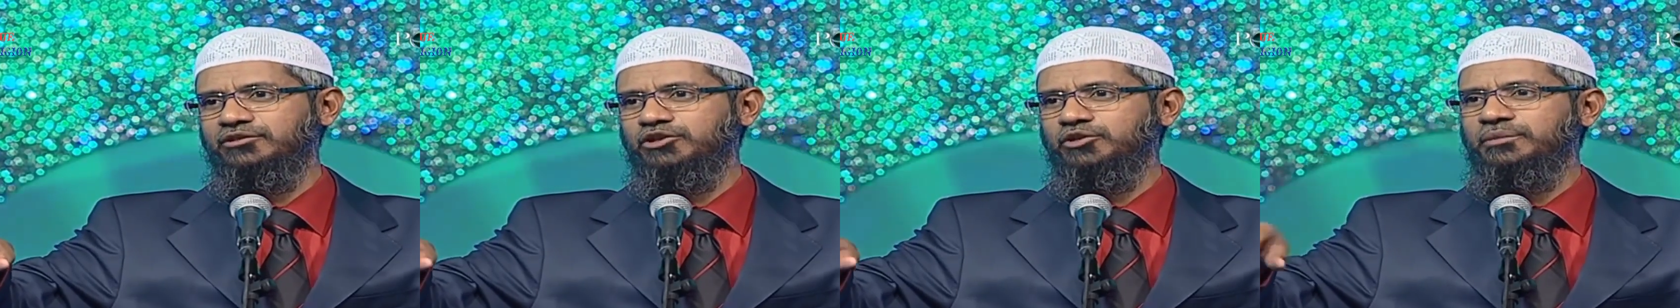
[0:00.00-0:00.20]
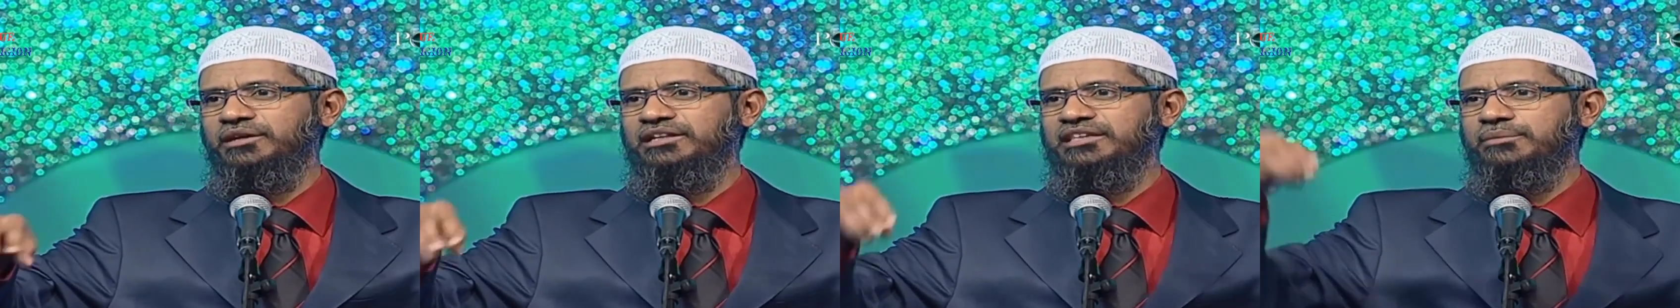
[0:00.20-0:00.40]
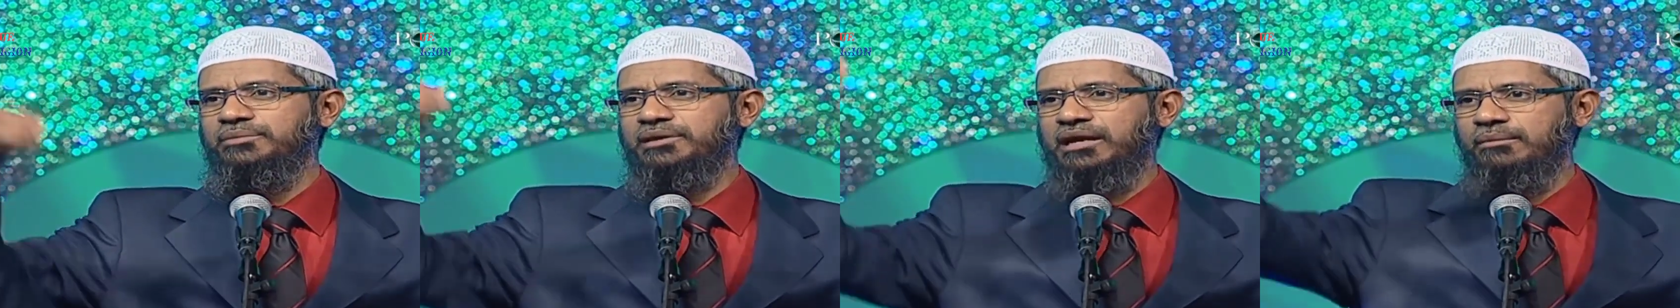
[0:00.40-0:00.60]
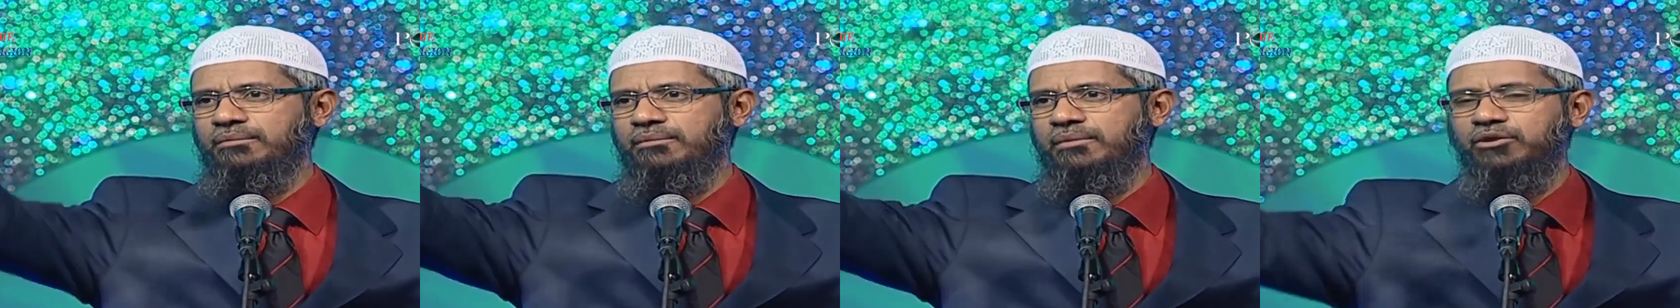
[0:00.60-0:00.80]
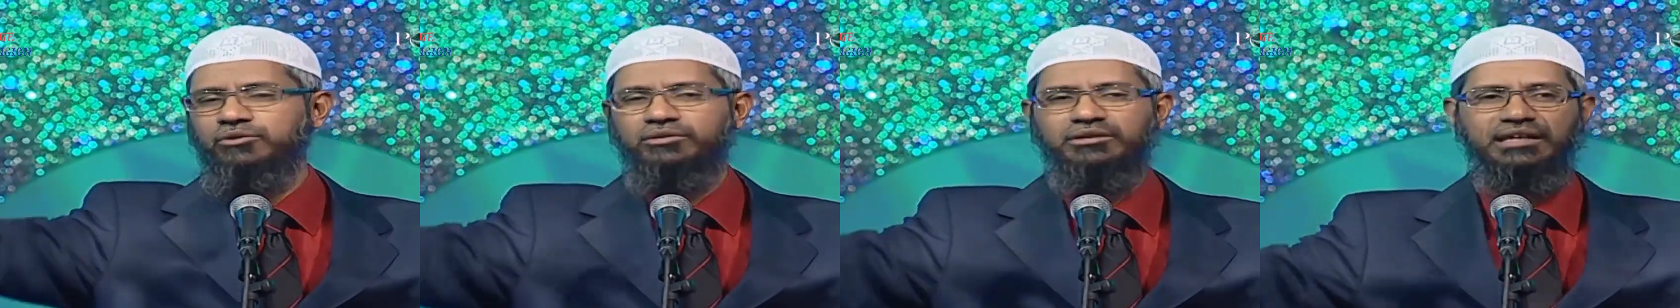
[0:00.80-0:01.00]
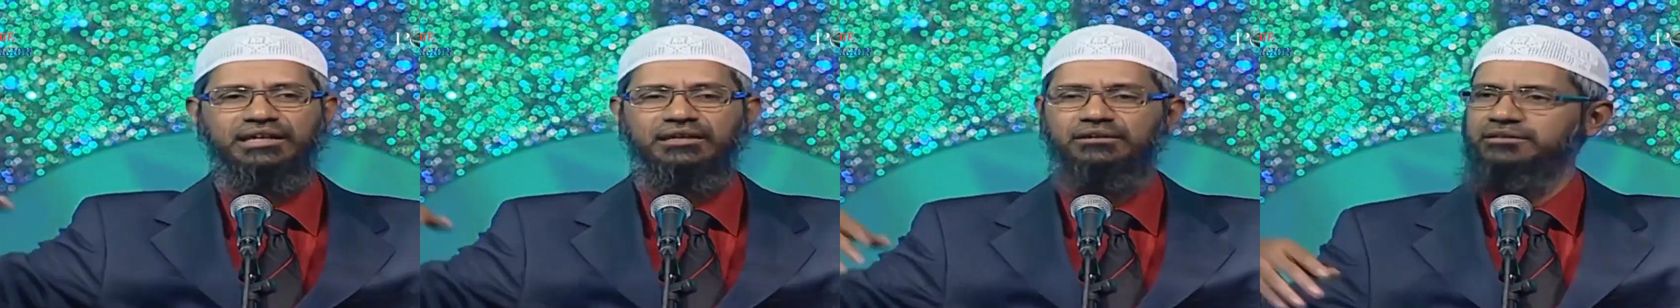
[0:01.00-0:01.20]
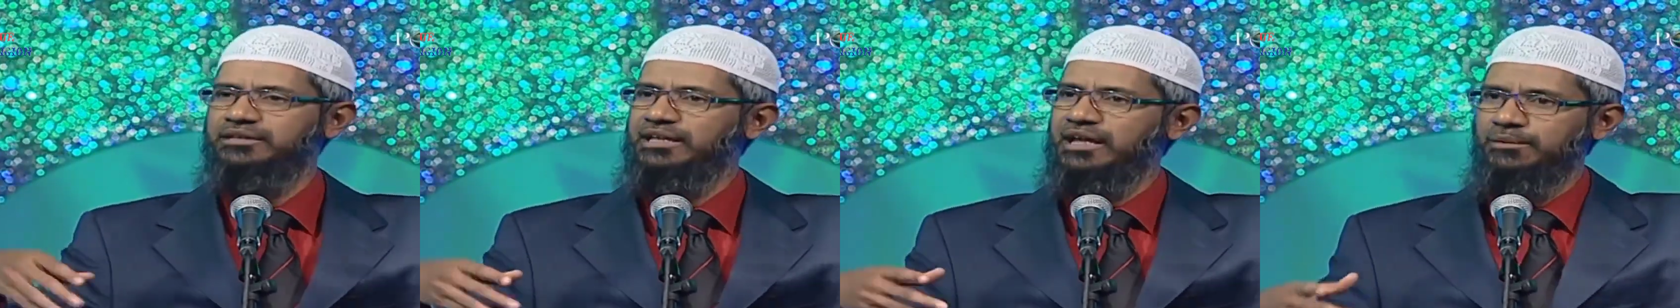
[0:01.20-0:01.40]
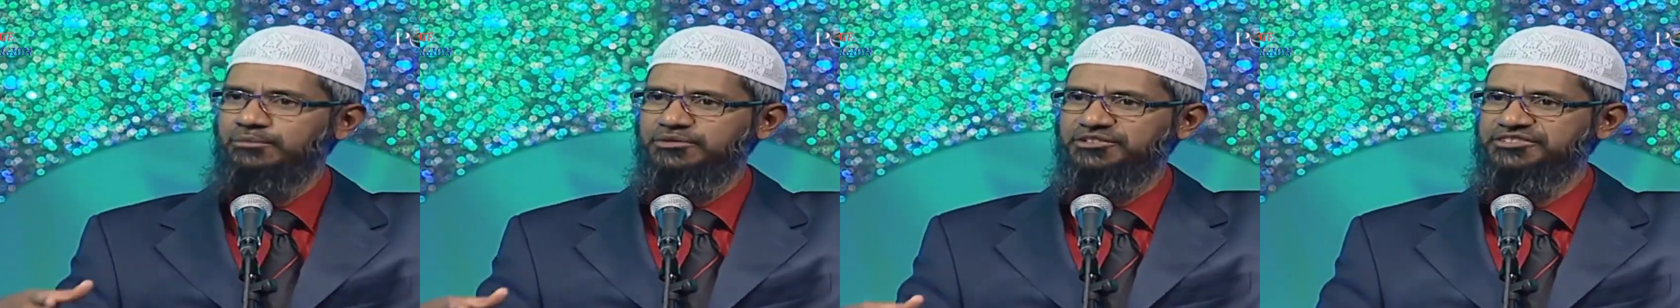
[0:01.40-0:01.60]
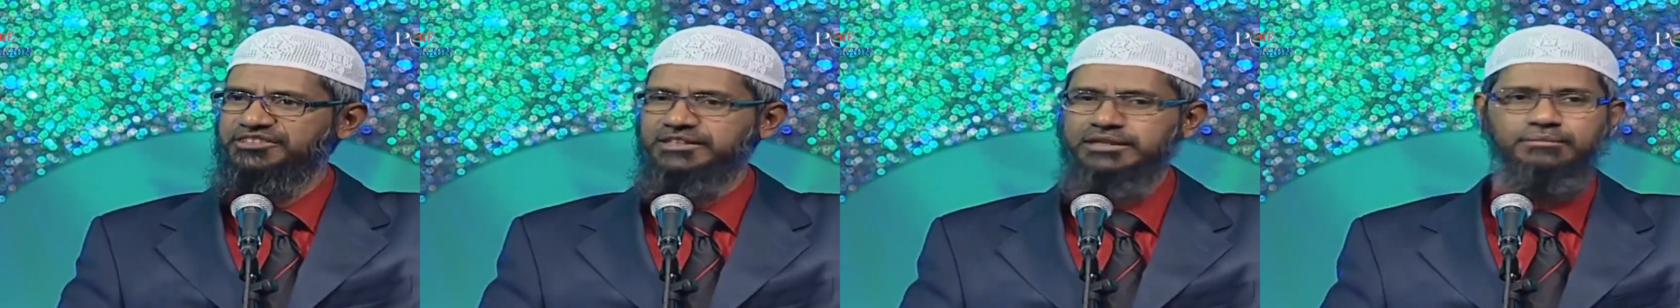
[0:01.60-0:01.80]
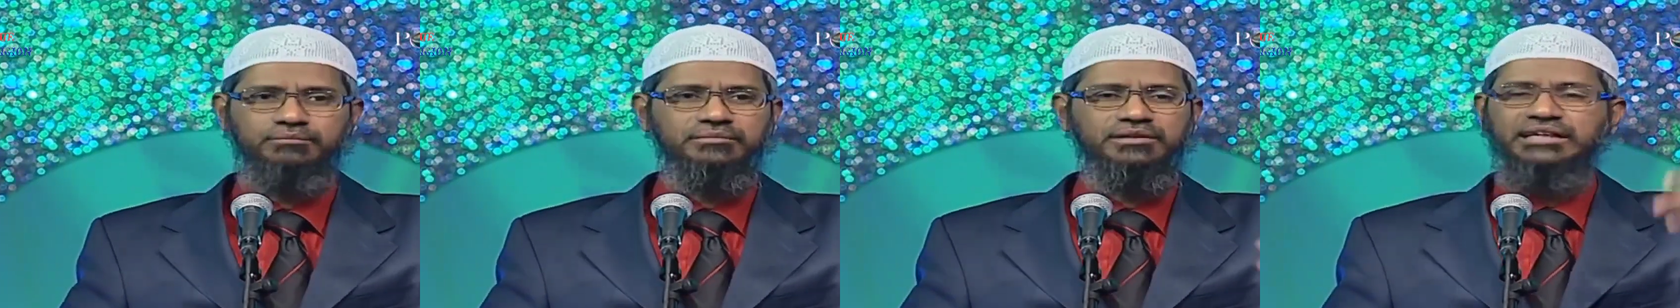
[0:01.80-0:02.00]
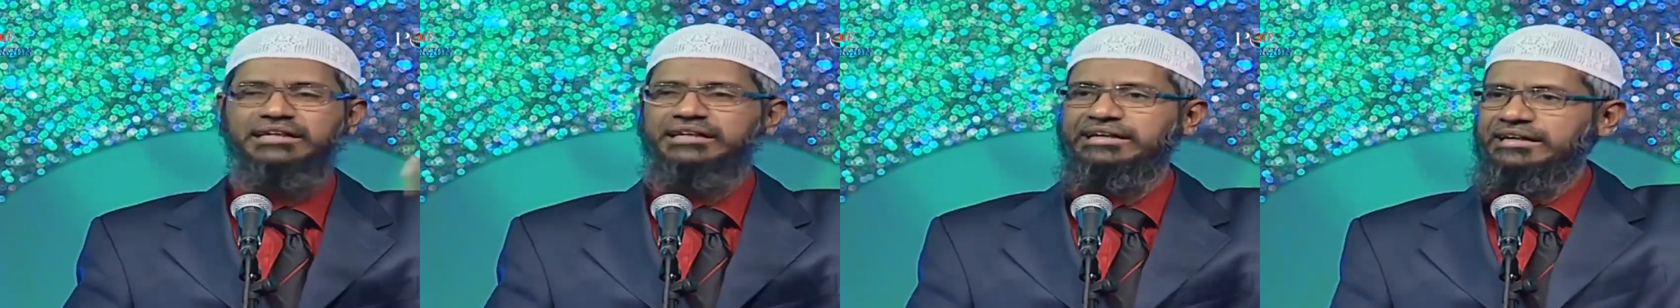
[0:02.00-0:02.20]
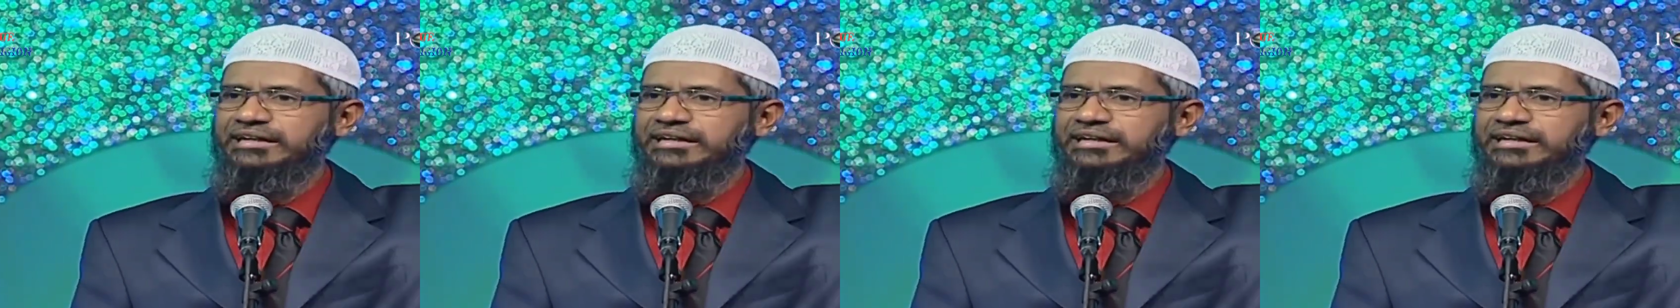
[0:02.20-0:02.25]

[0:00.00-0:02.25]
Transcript: You may either become mountain, they are Muslim,